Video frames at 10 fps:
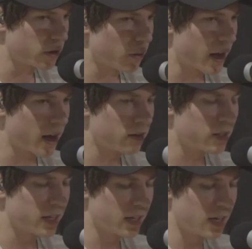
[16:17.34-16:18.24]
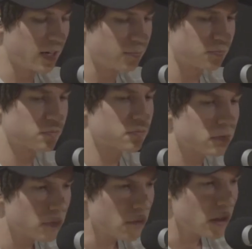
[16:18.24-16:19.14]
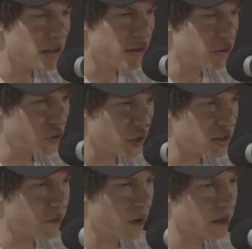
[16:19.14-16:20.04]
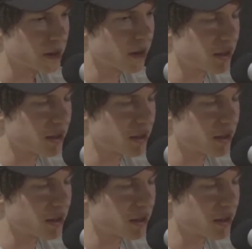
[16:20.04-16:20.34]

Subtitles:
while, and just focused on